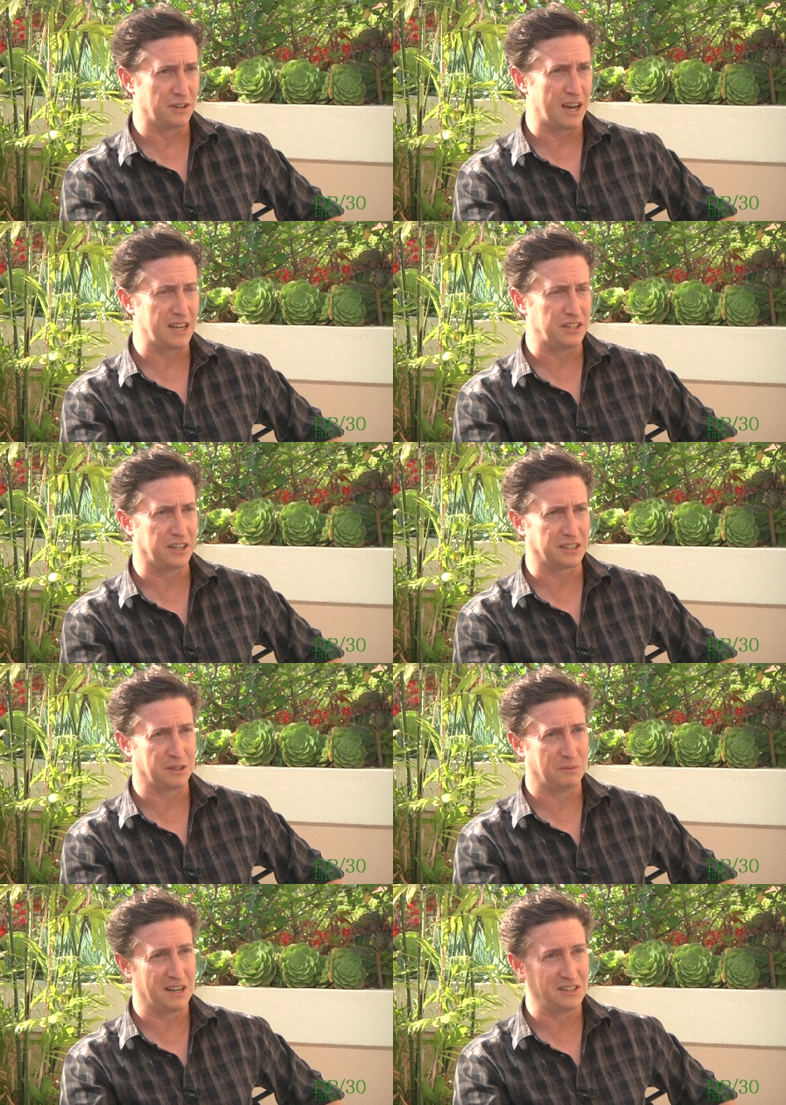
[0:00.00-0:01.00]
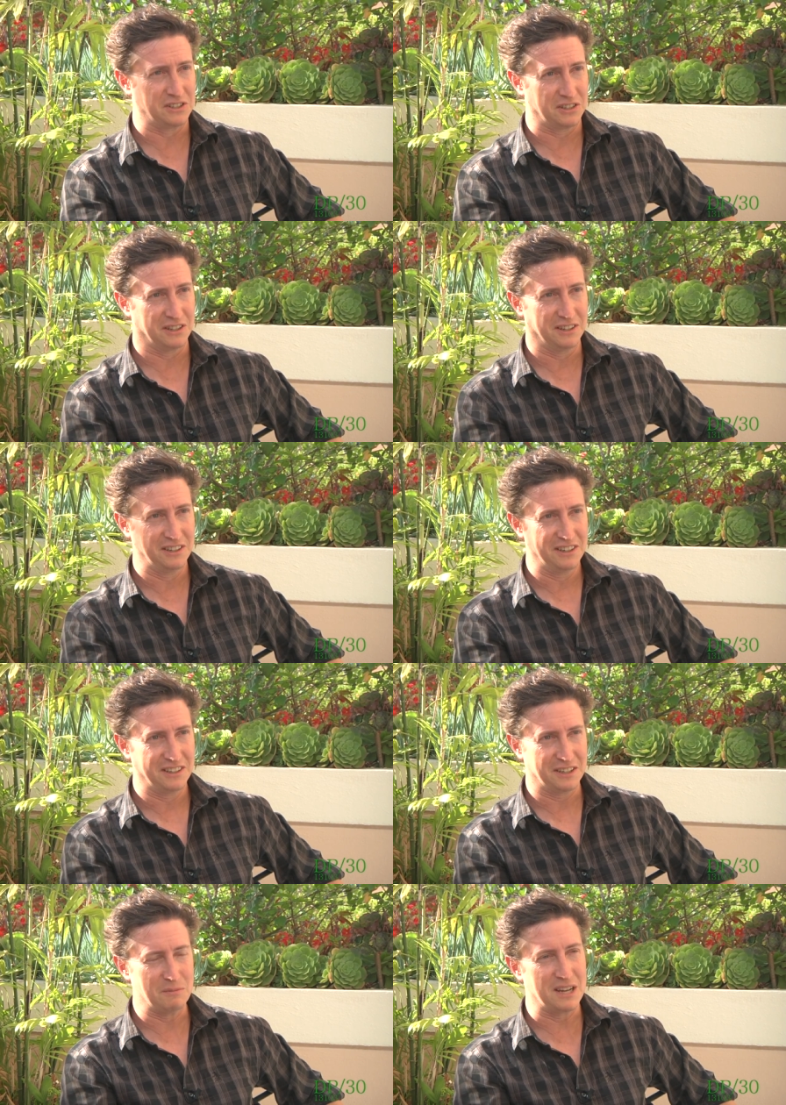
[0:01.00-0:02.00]
so uh-huh. I had to talk to the manager.
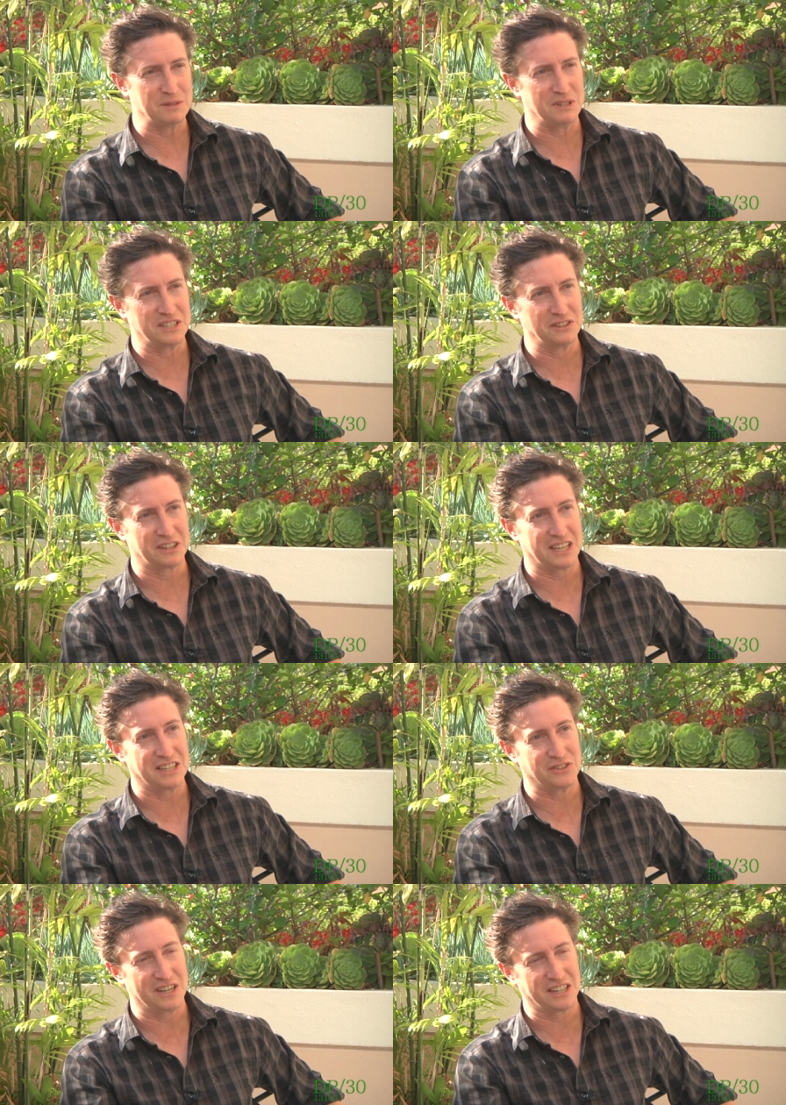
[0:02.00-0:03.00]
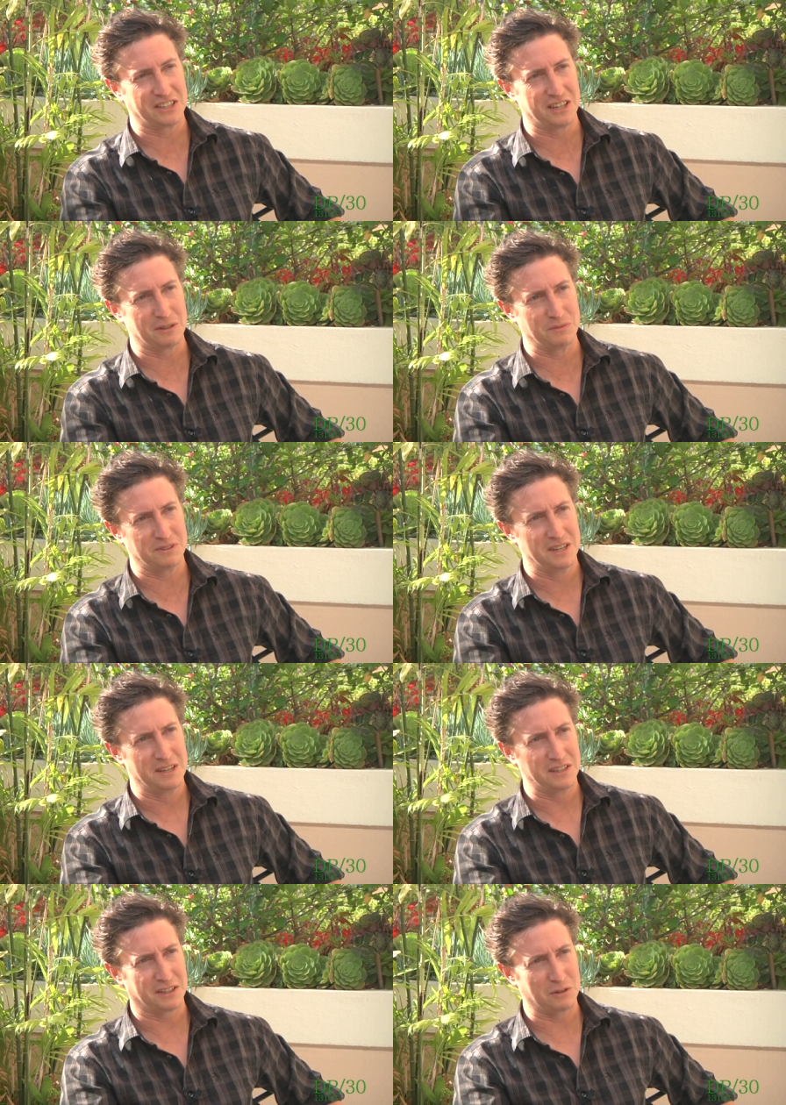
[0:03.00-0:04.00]
Can you imagine me, this little kid, trying to talk him,
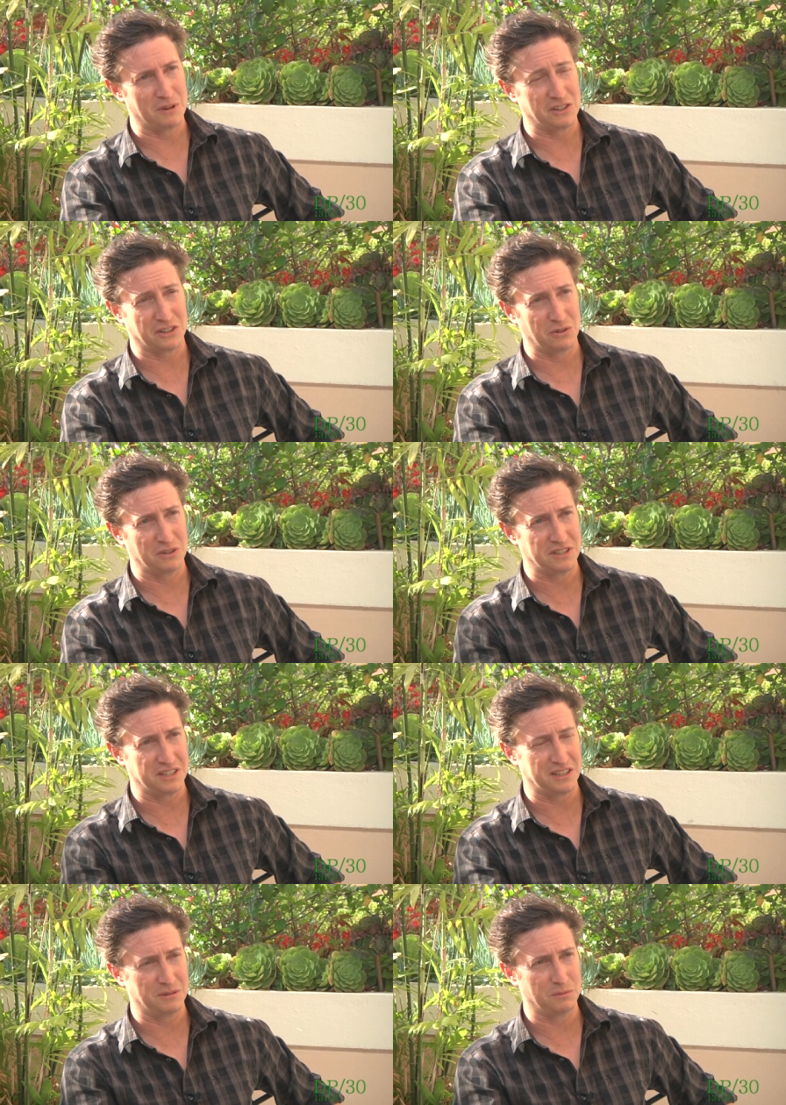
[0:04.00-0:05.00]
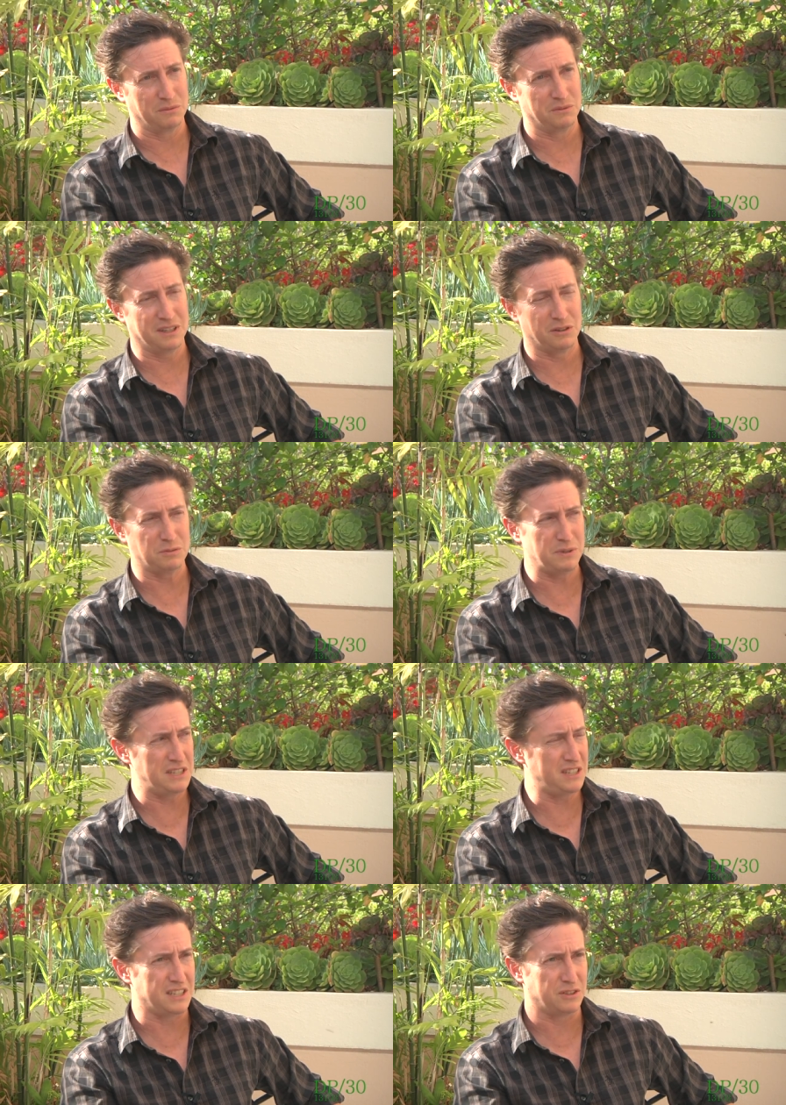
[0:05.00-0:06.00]
talk to a manager going to see a, you know, it's
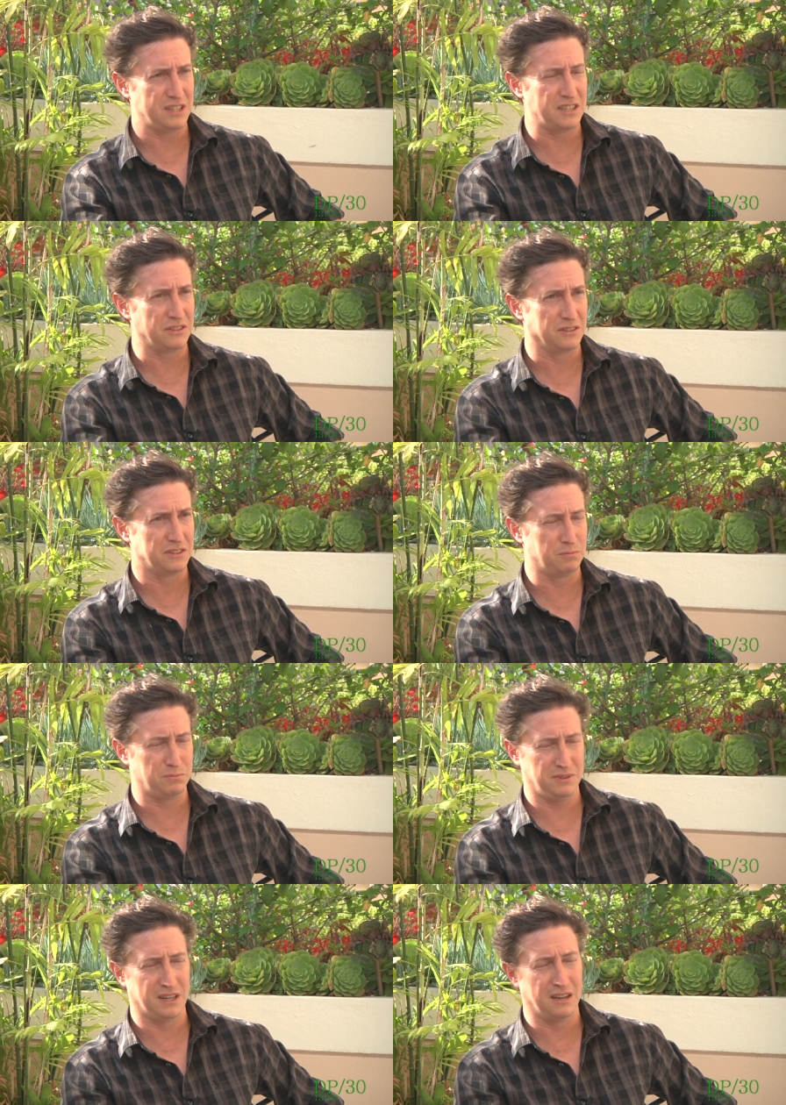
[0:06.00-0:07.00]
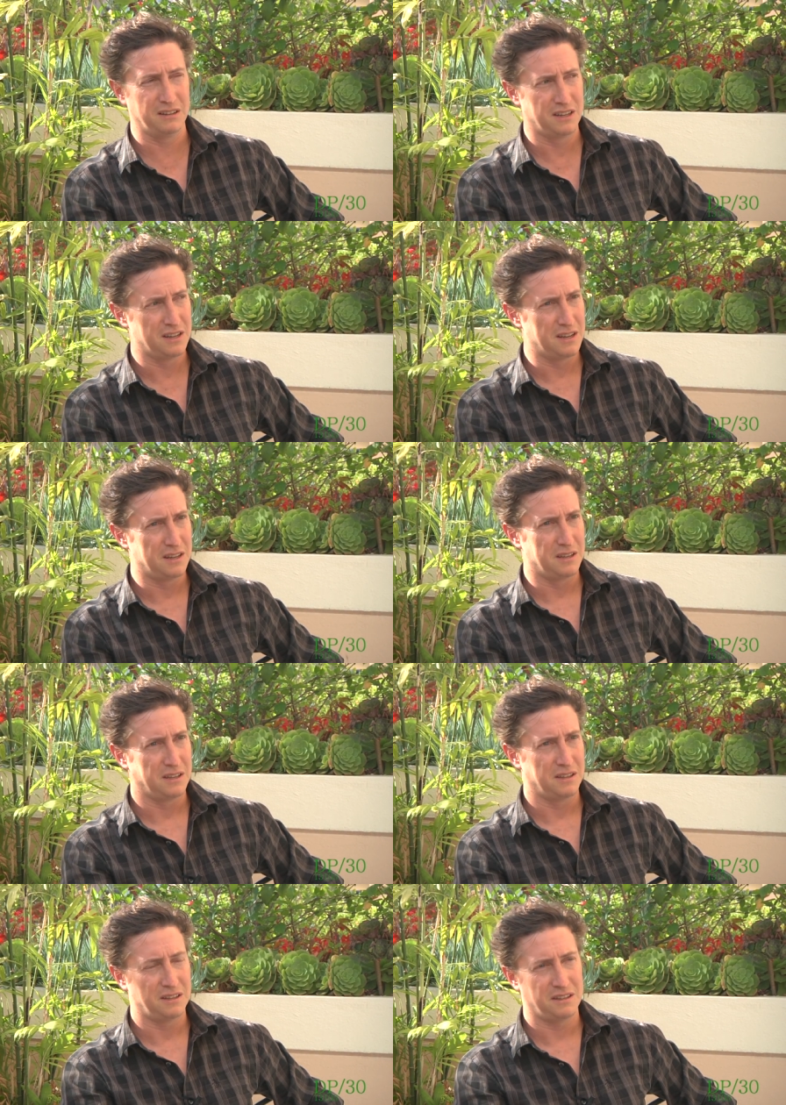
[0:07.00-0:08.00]
P G, it's Yentl, it's, you know. I'm just trying to
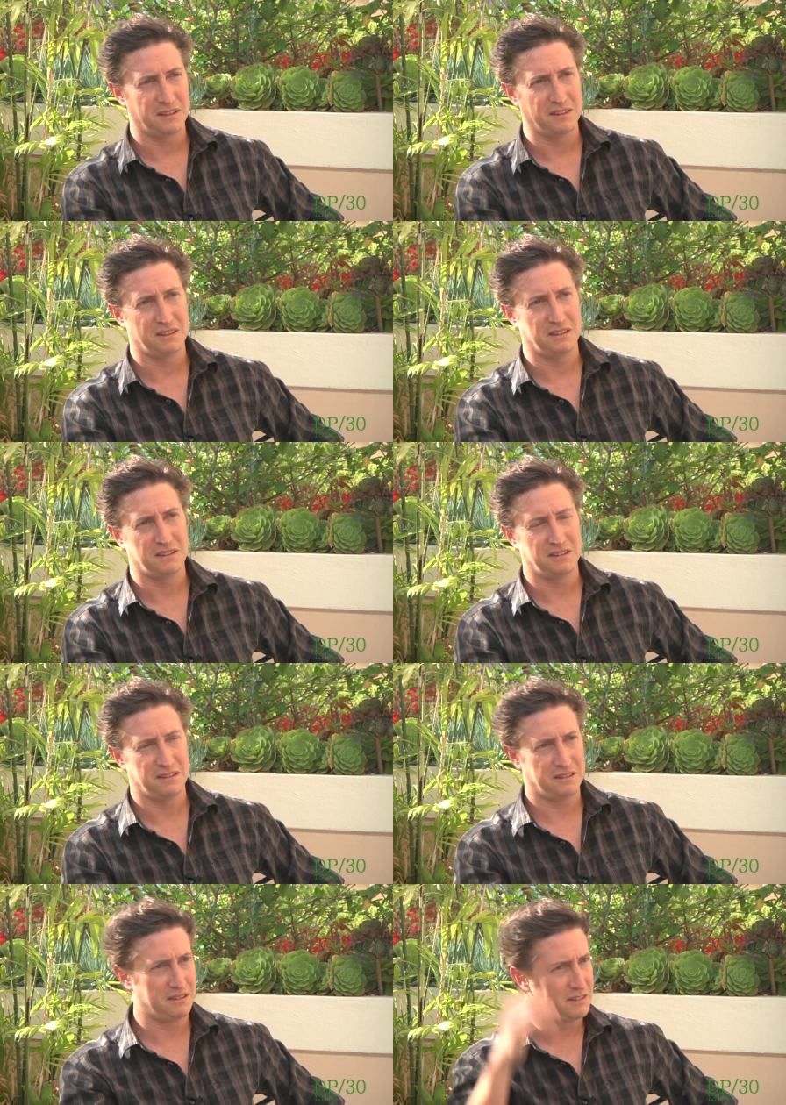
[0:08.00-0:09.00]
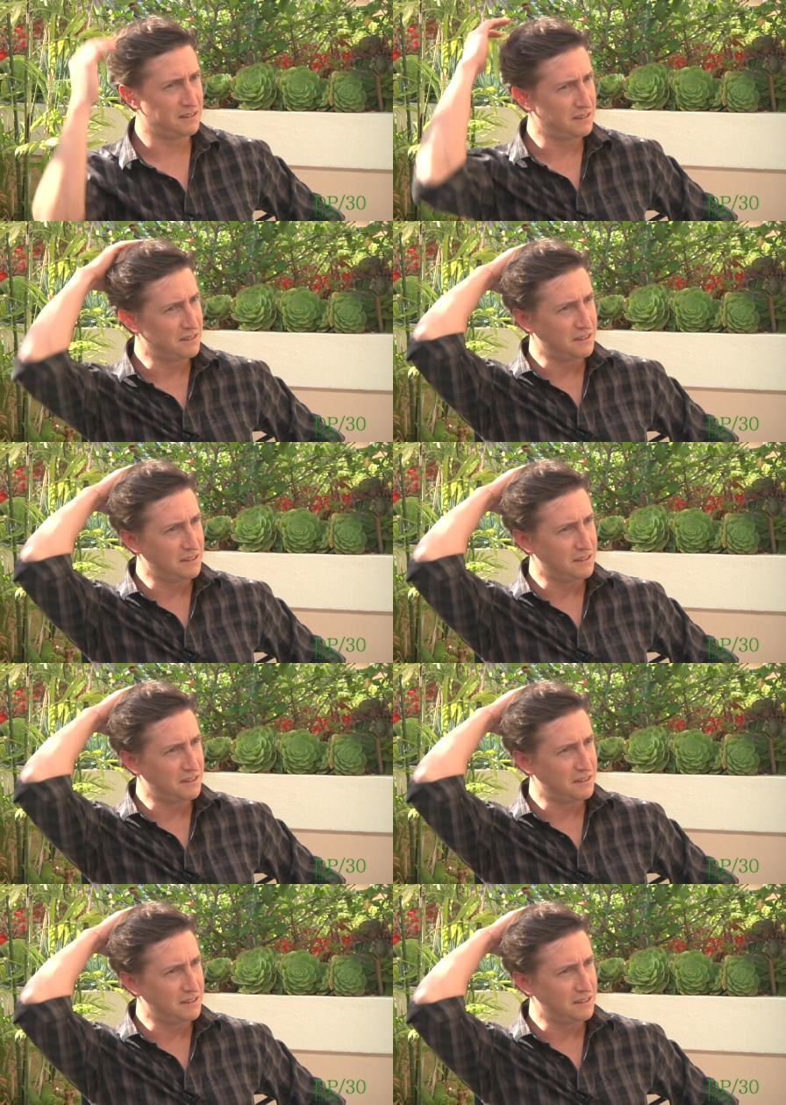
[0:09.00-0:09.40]
figure out them booking Yentl in Dallas.